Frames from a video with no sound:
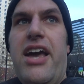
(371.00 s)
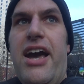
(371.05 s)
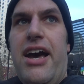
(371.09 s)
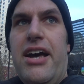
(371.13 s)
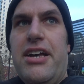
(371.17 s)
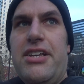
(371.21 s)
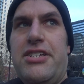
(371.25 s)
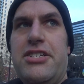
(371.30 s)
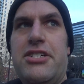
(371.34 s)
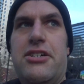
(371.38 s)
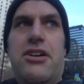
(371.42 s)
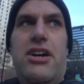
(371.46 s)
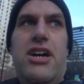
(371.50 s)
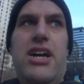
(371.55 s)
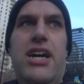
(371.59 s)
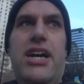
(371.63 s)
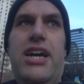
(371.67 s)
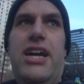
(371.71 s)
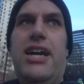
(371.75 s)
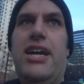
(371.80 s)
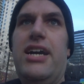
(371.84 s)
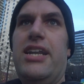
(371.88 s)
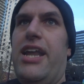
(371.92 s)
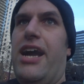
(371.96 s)
yeah, so
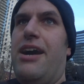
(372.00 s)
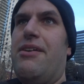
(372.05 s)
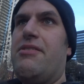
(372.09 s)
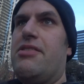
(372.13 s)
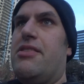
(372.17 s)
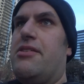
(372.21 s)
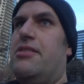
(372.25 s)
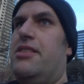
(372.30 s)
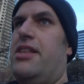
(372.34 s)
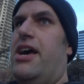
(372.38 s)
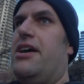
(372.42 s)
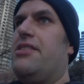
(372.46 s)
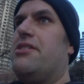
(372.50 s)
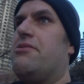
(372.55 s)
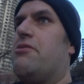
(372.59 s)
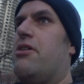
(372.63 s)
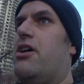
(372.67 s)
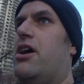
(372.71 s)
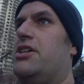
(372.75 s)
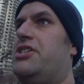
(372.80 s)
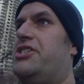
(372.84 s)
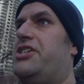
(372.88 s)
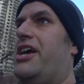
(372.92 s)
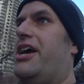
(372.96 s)
now that we're
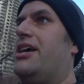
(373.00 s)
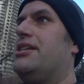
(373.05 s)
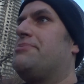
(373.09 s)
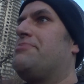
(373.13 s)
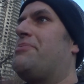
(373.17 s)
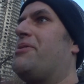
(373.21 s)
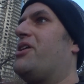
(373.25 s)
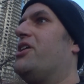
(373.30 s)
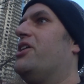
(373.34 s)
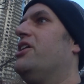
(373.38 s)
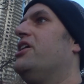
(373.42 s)
on Jasper,